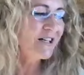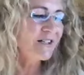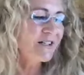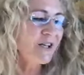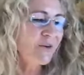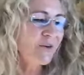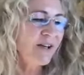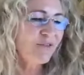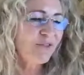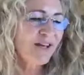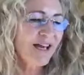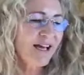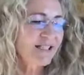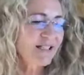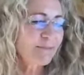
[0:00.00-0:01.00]
So if
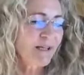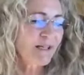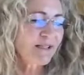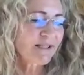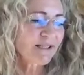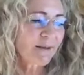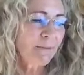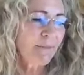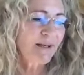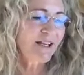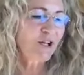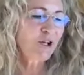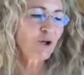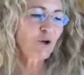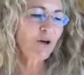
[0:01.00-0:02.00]
there has been
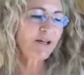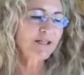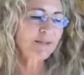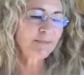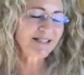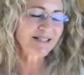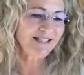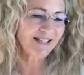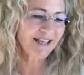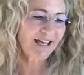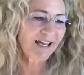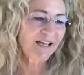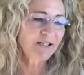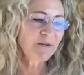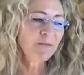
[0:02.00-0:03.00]
somebody who has been
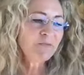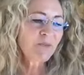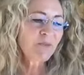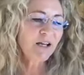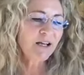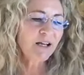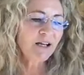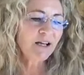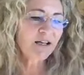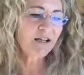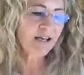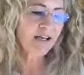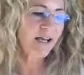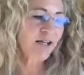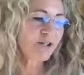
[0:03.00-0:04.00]

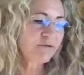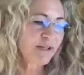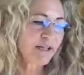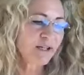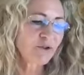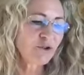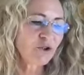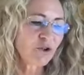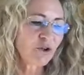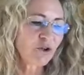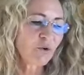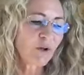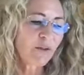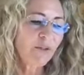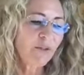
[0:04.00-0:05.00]
scared around
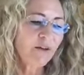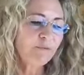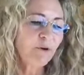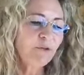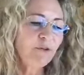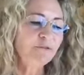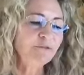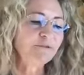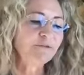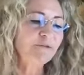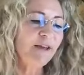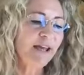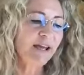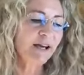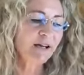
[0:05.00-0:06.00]
you, and they put the
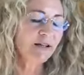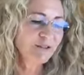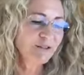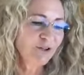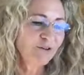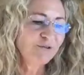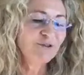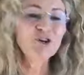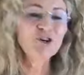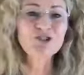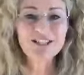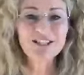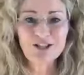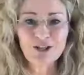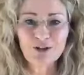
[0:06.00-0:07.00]
fear of God
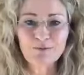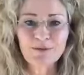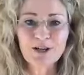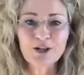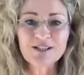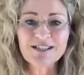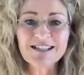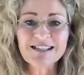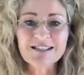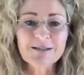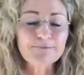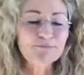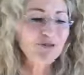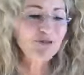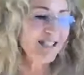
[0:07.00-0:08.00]
in you because it's the
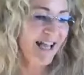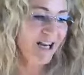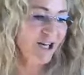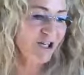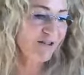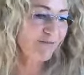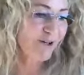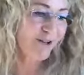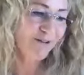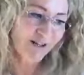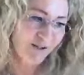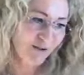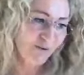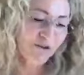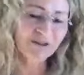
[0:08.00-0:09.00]
protection mode. They're
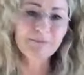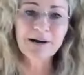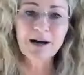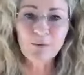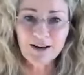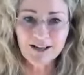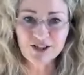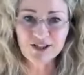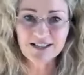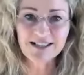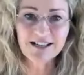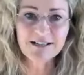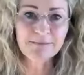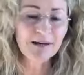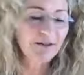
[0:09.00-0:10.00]
talking about what I just
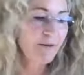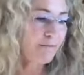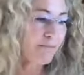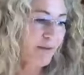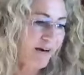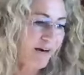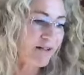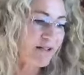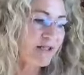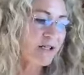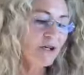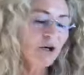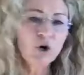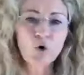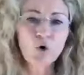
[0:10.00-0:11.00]
said about the parents
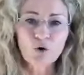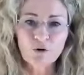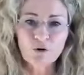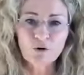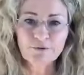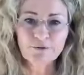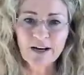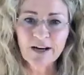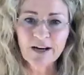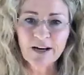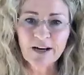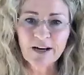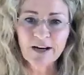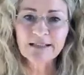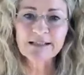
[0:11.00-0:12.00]
or your
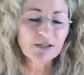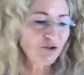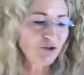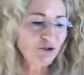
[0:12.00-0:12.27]
friends.